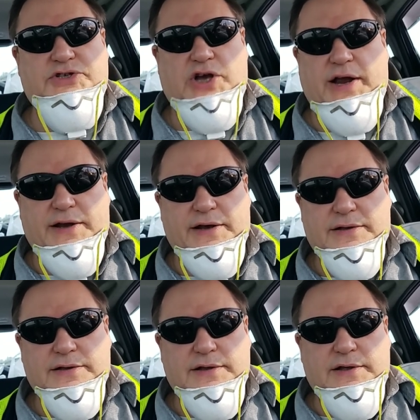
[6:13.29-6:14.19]
China
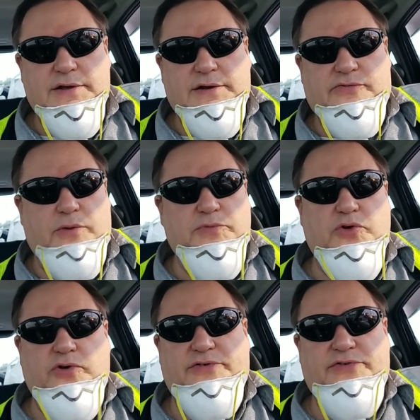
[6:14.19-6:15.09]
from New
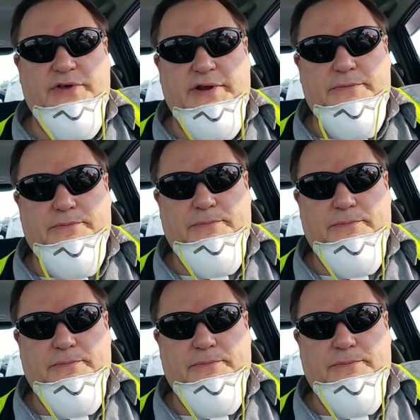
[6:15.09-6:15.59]
York City,